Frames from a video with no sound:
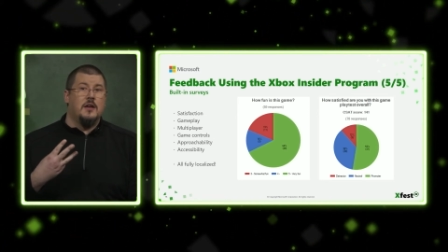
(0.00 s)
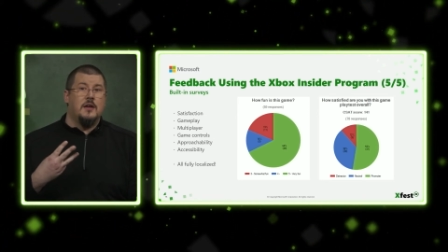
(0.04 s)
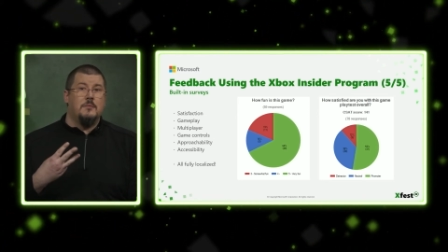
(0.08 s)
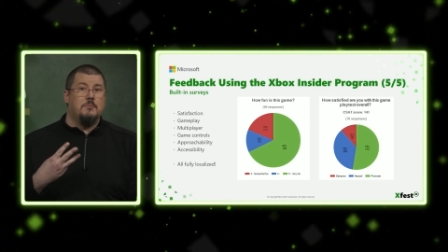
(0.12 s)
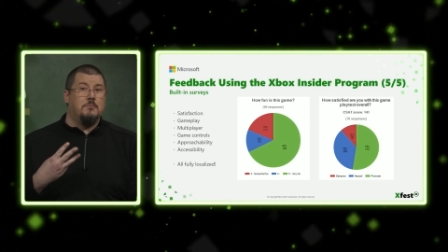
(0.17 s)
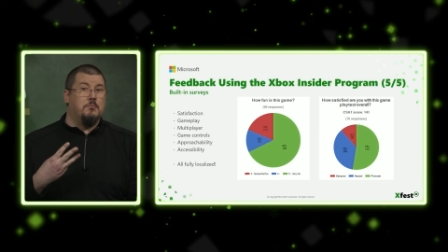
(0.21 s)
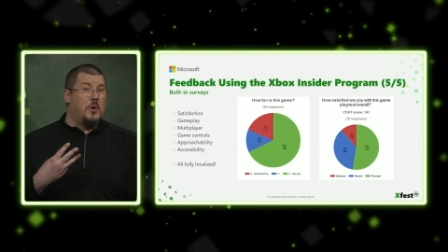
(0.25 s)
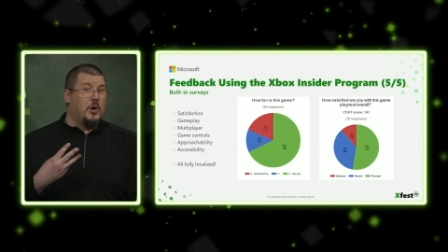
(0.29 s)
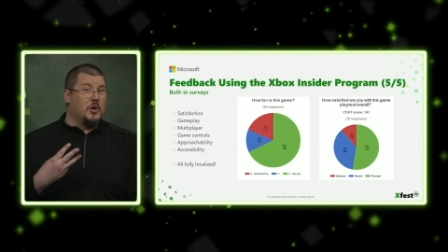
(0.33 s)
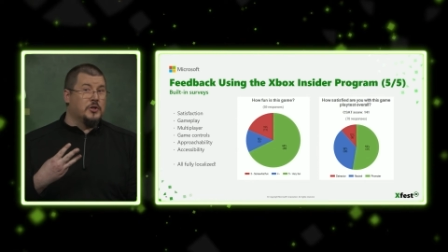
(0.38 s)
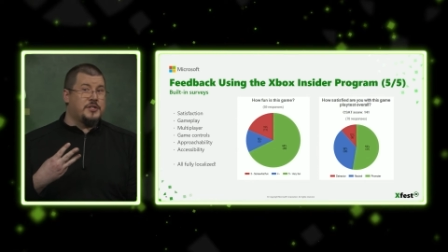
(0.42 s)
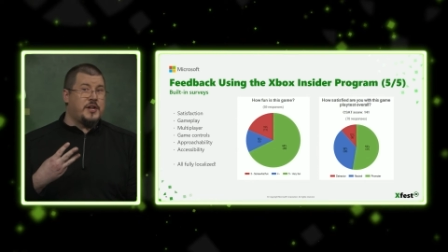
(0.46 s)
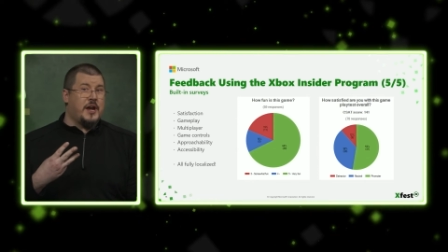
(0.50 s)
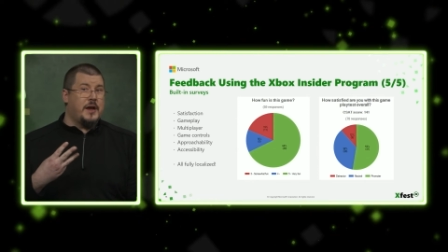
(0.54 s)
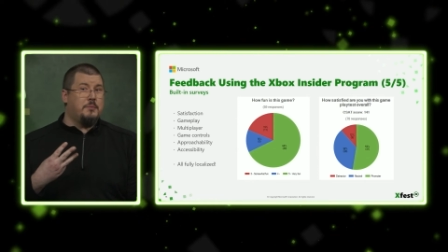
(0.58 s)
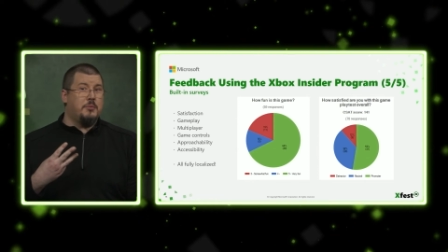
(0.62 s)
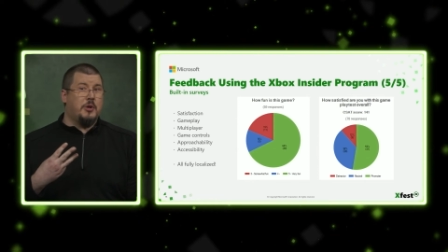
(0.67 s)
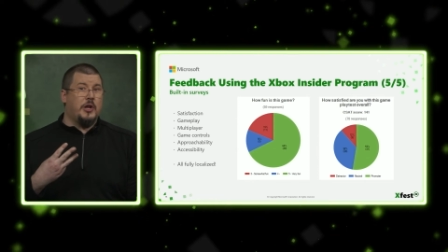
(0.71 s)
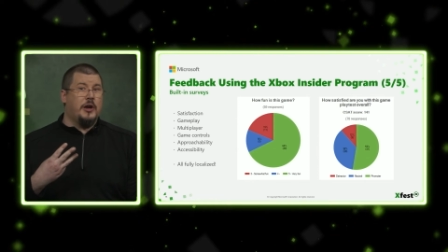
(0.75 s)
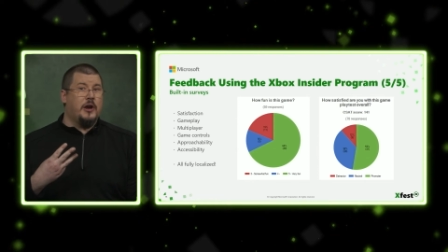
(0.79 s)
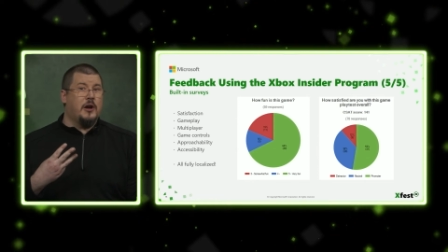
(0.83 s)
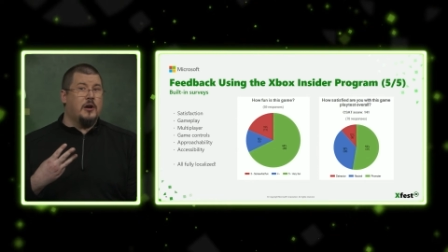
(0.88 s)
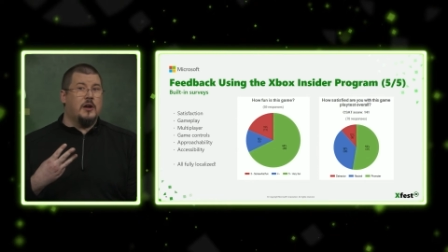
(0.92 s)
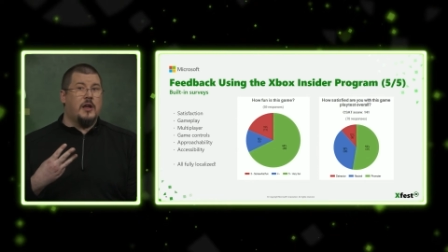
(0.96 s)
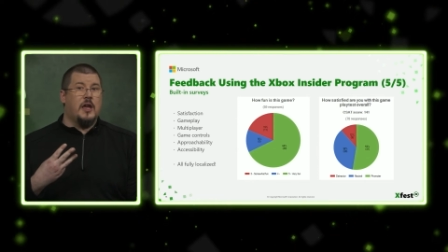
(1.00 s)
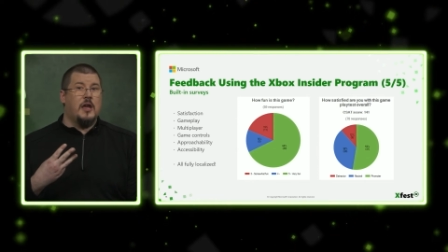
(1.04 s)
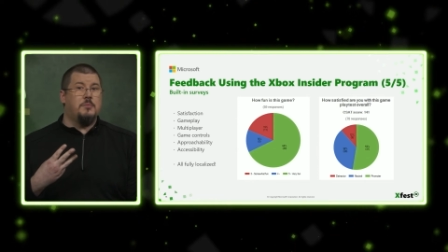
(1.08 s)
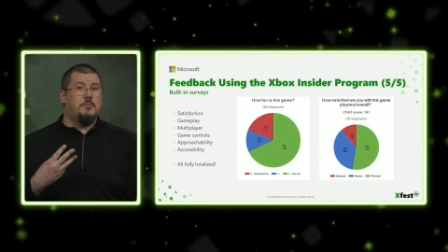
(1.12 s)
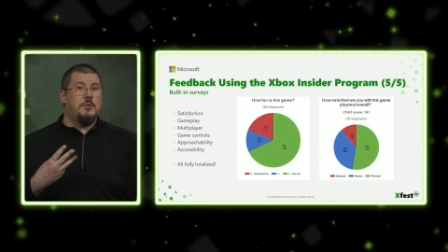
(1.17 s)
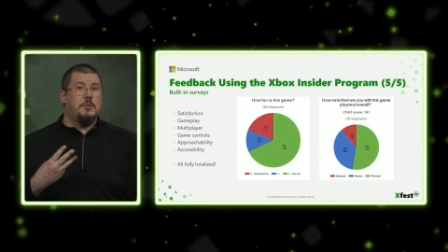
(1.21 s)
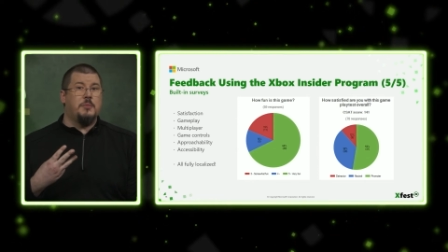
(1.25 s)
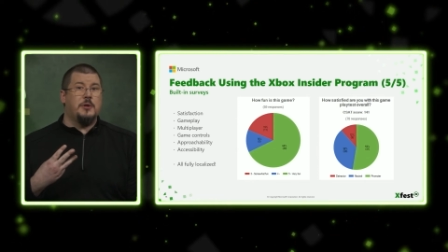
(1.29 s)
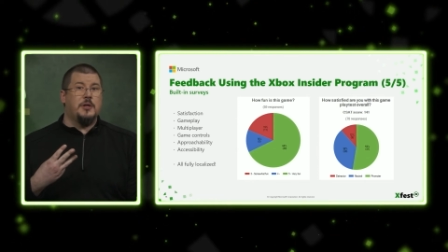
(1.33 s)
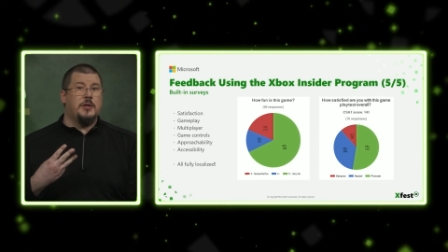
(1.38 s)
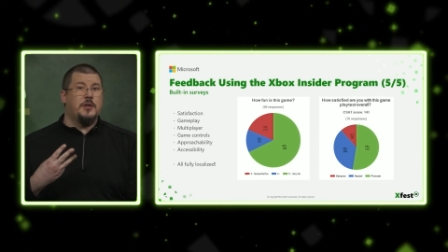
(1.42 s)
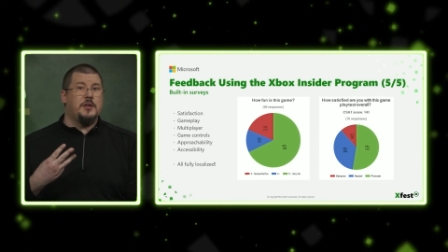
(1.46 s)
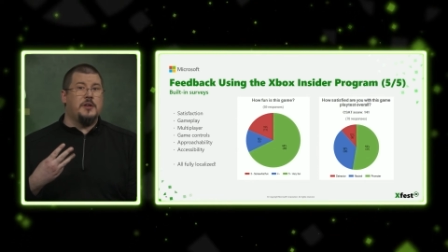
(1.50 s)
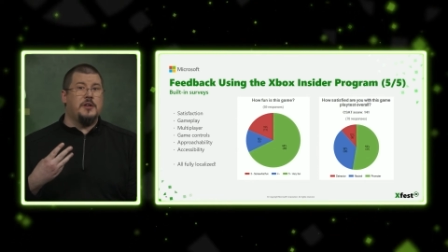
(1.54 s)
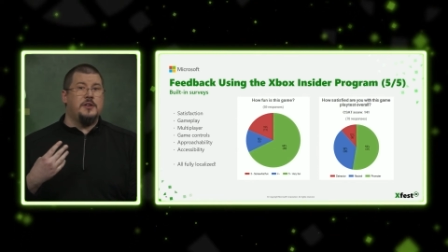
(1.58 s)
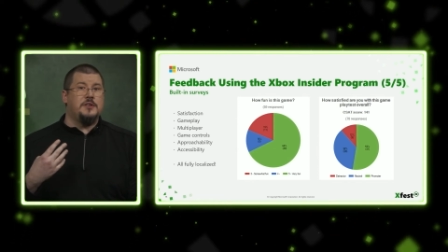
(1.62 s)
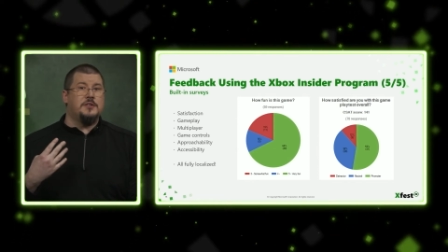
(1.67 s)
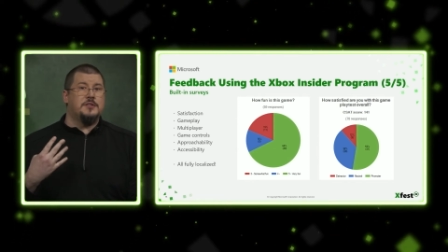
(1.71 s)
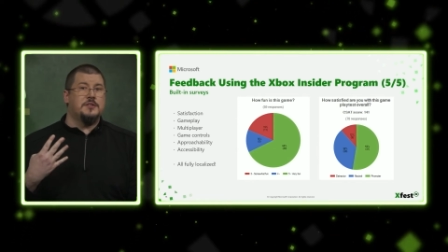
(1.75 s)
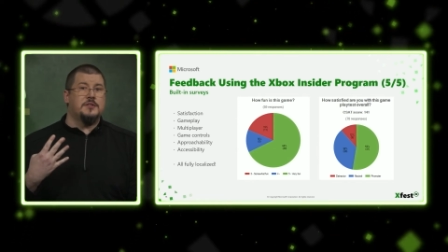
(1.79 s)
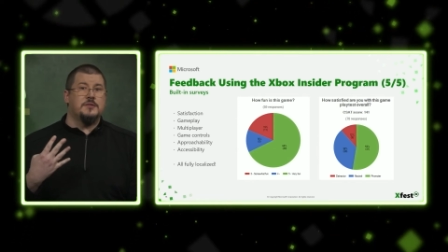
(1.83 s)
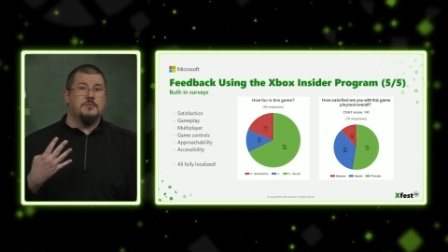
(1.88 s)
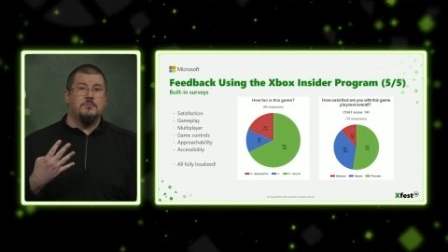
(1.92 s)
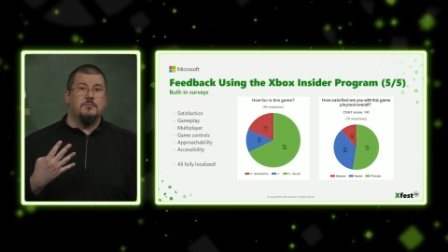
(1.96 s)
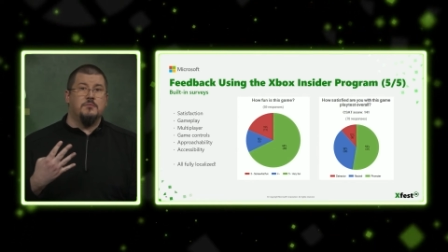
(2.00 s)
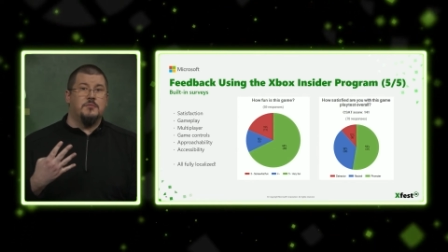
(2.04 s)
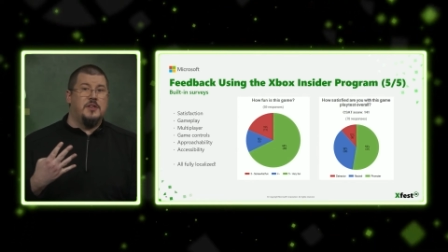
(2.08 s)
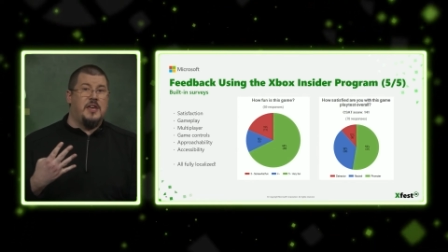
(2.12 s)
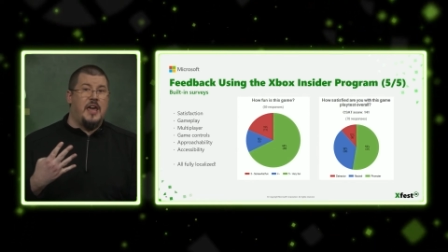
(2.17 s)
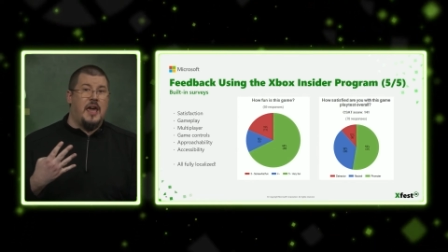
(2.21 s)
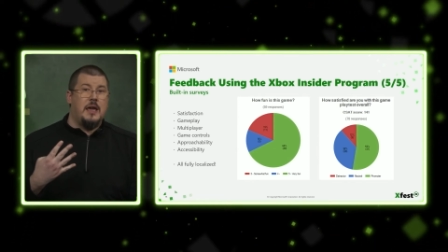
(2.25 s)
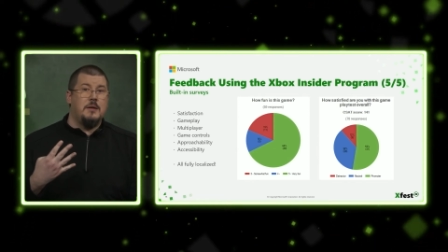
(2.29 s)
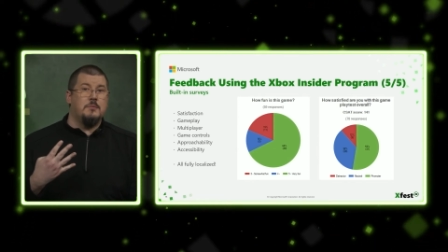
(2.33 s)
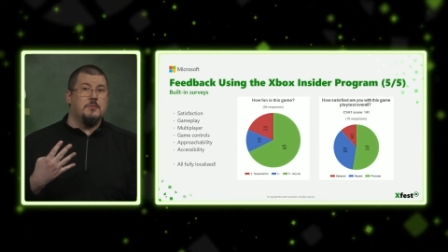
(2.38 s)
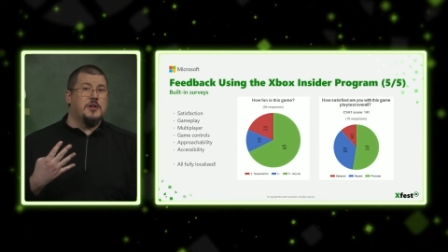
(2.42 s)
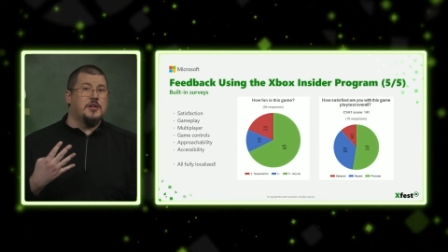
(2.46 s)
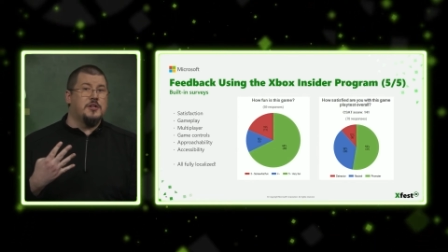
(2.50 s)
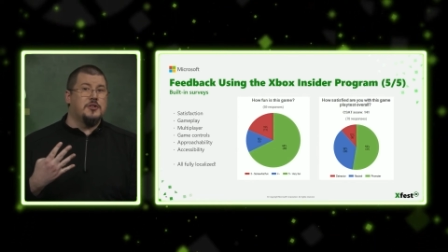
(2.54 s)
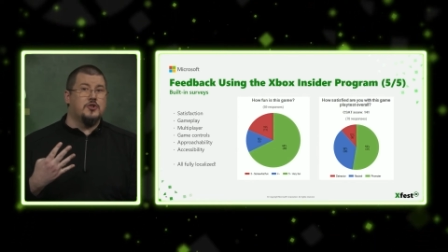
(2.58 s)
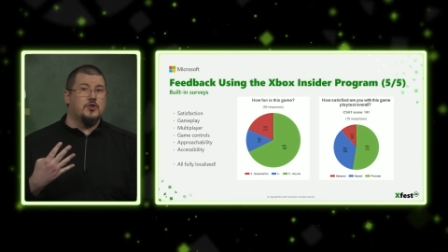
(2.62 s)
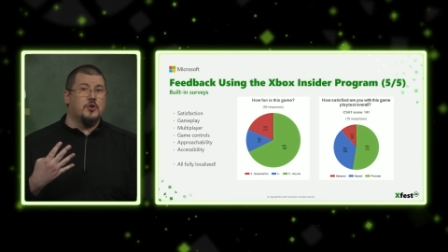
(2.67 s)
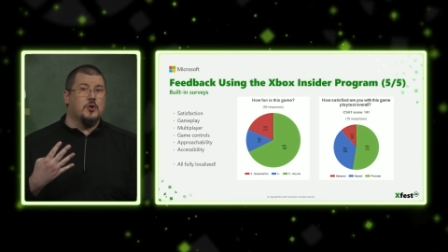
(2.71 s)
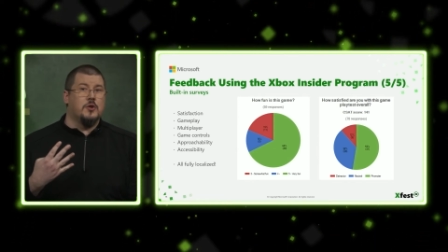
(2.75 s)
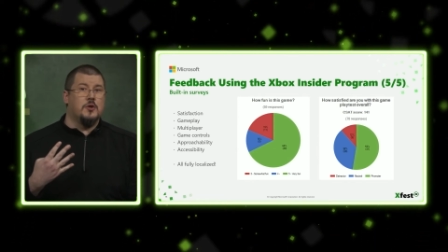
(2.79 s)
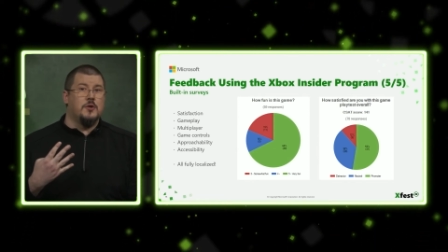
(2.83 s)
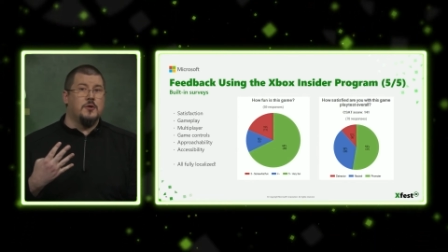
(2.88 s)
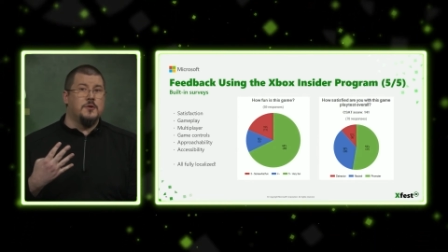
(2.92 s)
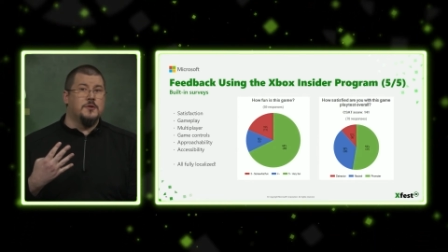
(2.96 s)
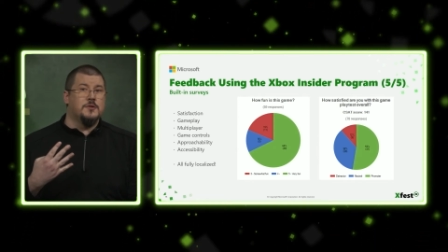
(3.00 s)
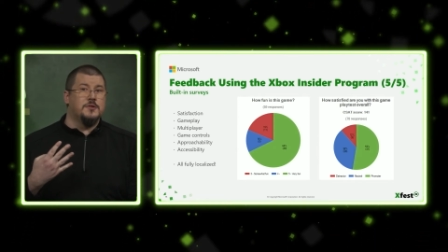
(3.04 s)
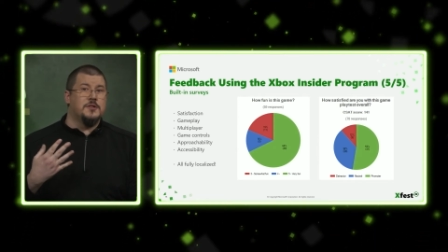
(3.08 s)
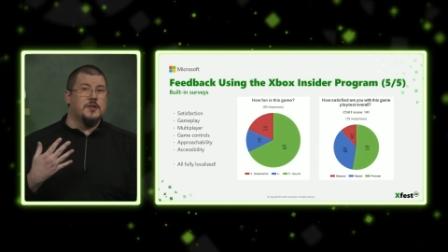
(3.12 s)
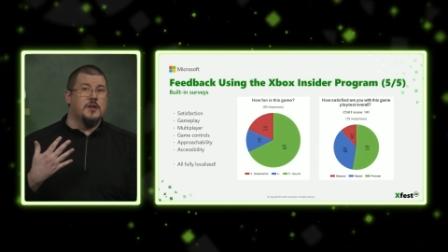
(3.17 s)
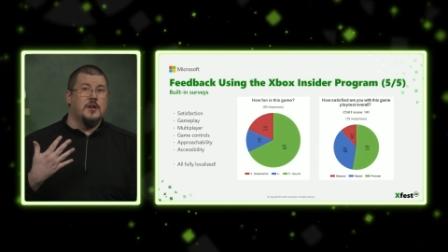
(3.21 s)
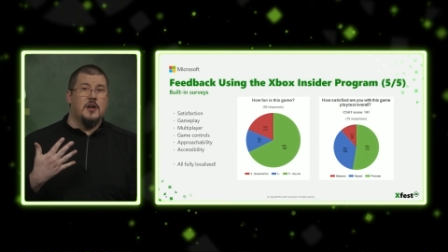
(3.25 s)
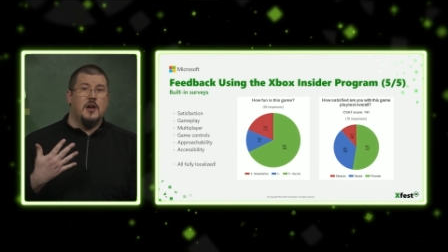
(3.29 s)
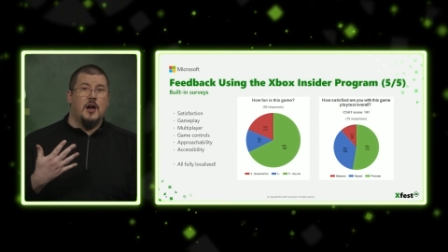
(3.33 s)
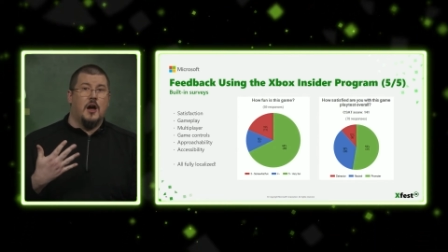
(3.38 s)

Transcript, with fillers: multiplayer capabilities, game controls,